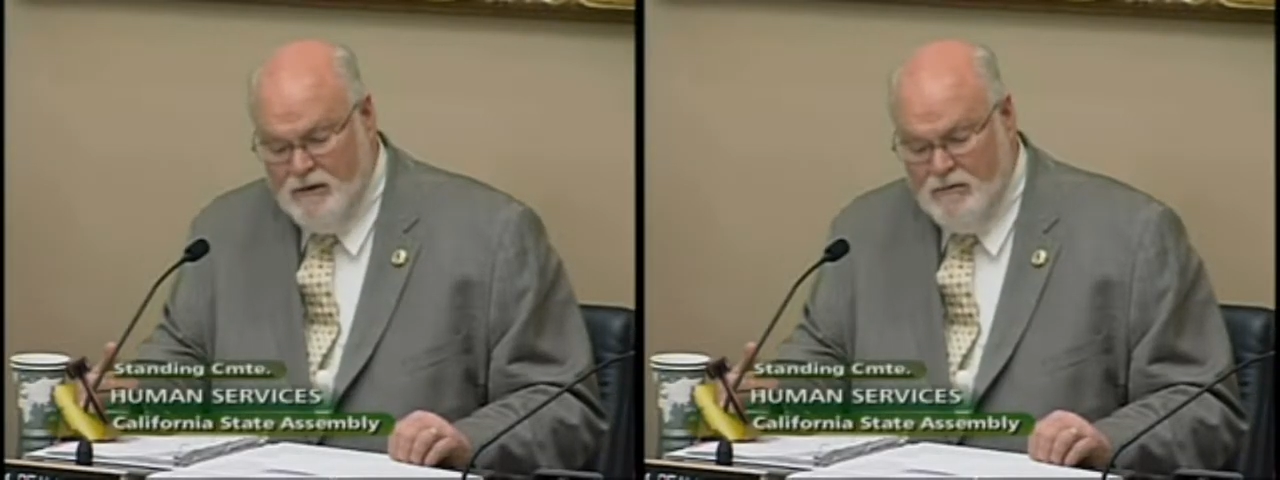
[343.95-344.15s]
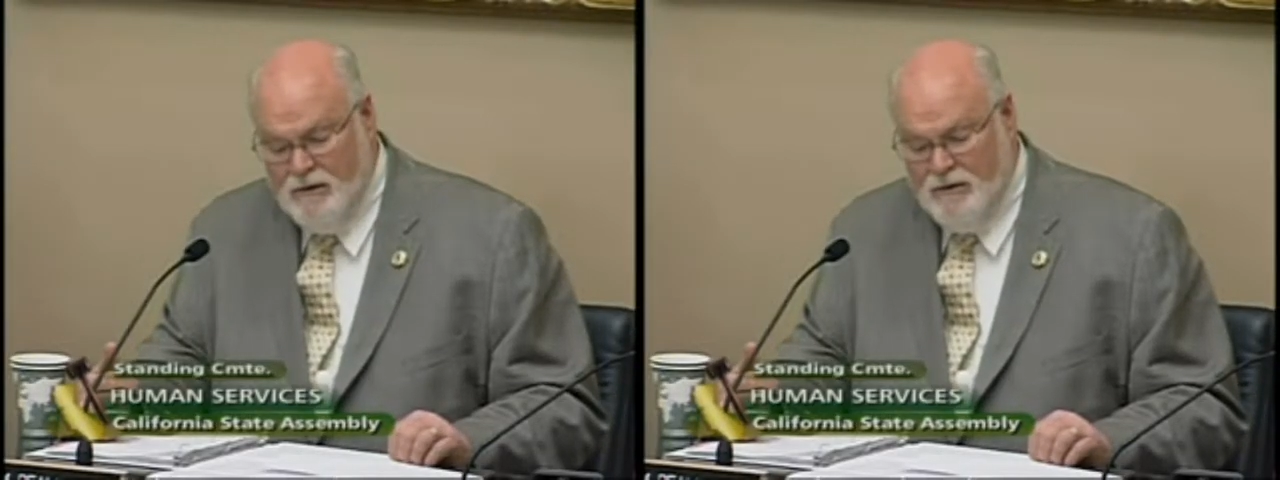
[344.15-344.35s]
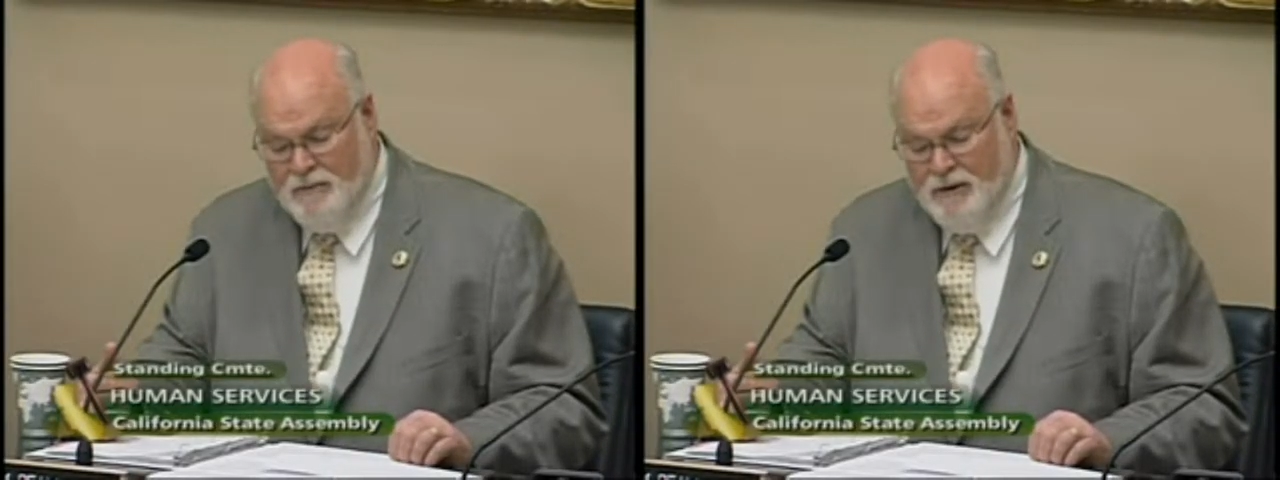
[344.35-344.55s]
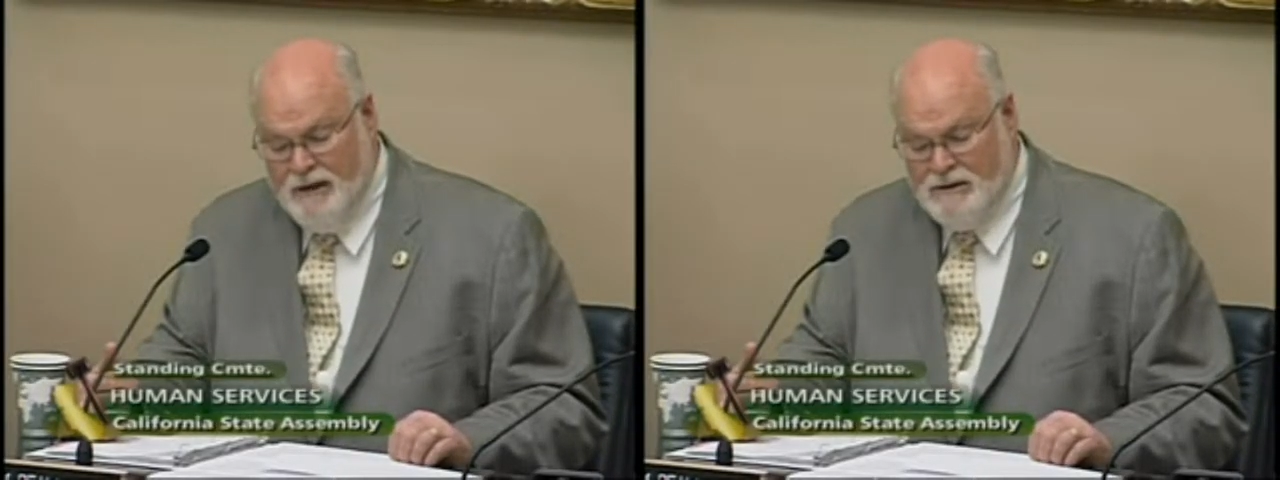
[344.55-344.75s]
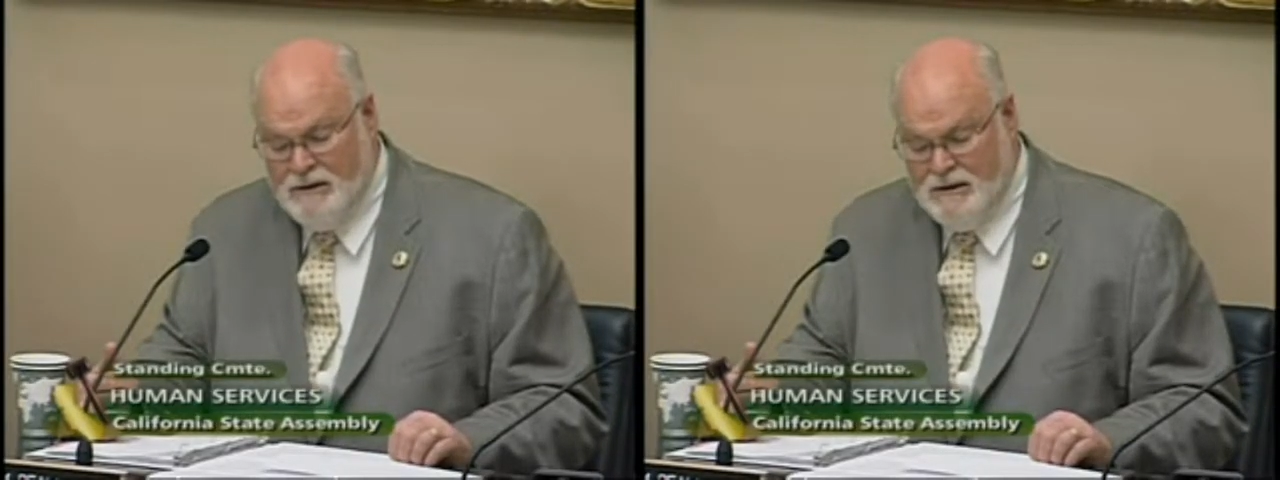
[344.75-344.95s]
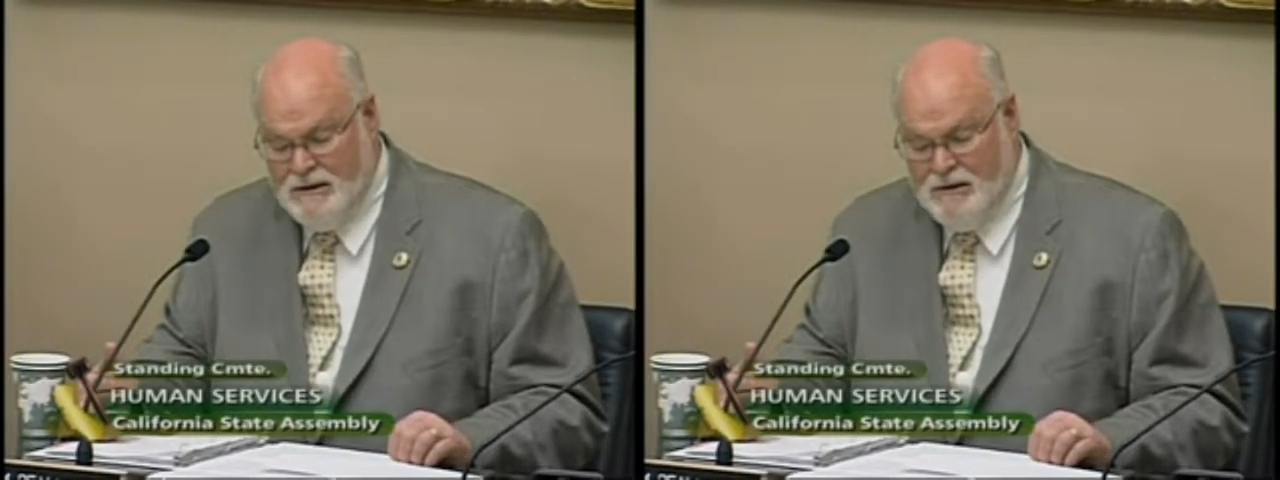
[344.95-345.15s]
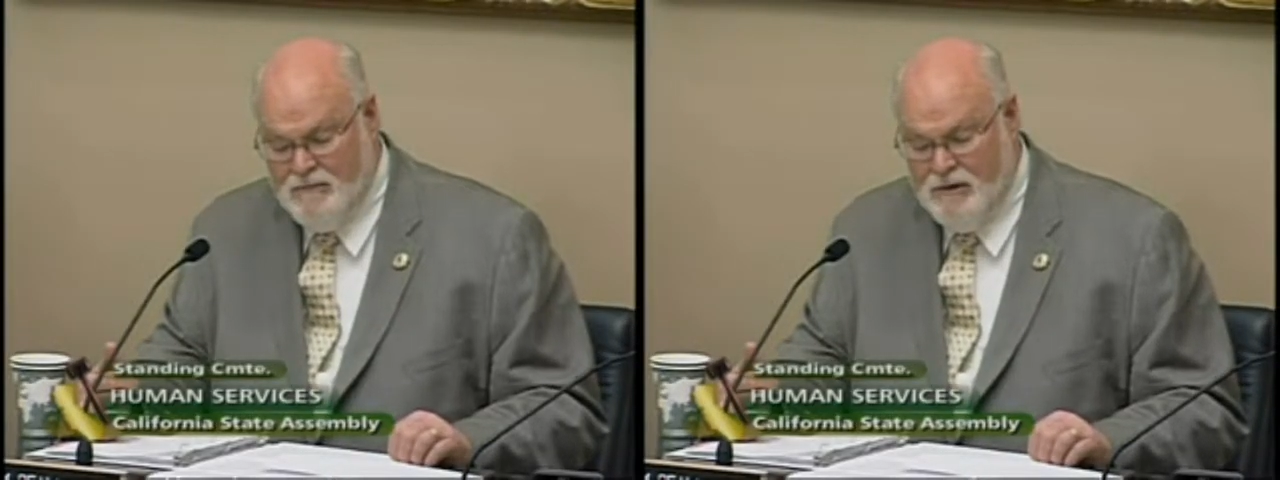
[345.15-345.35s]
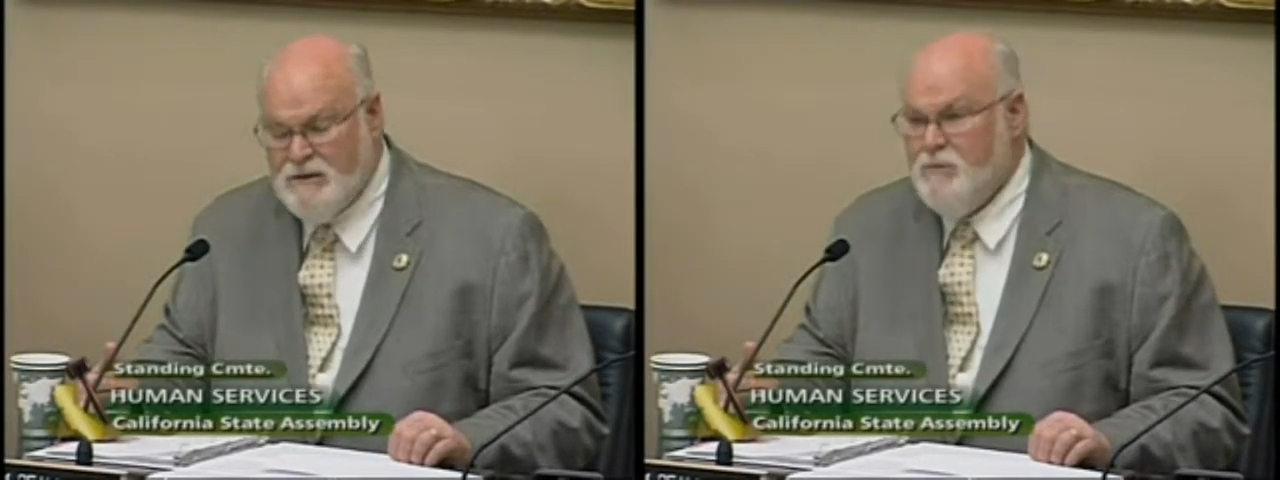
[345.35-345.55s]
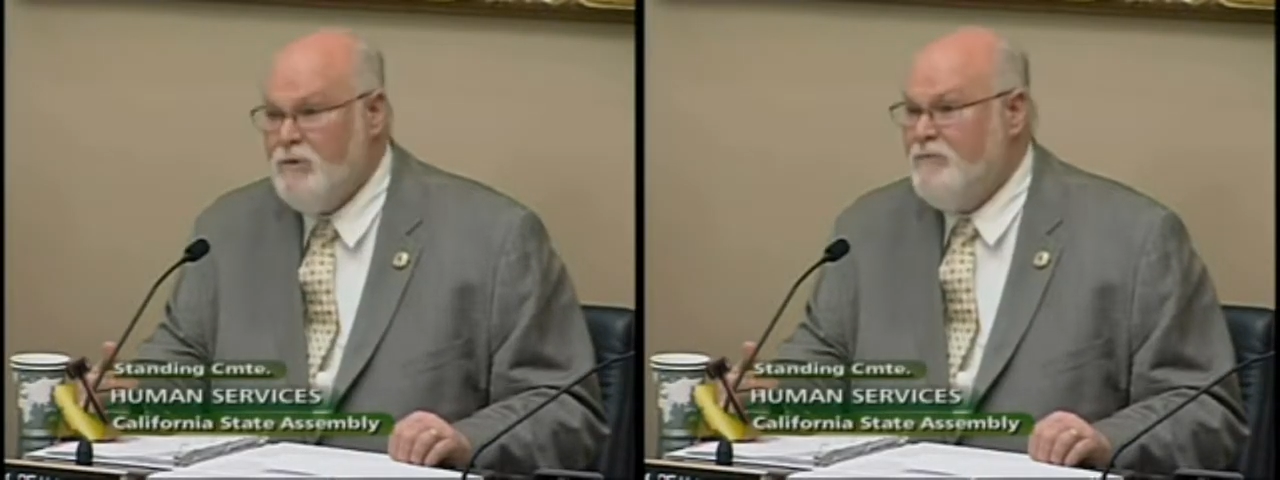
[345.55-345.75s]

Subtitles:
with the basics, and what's more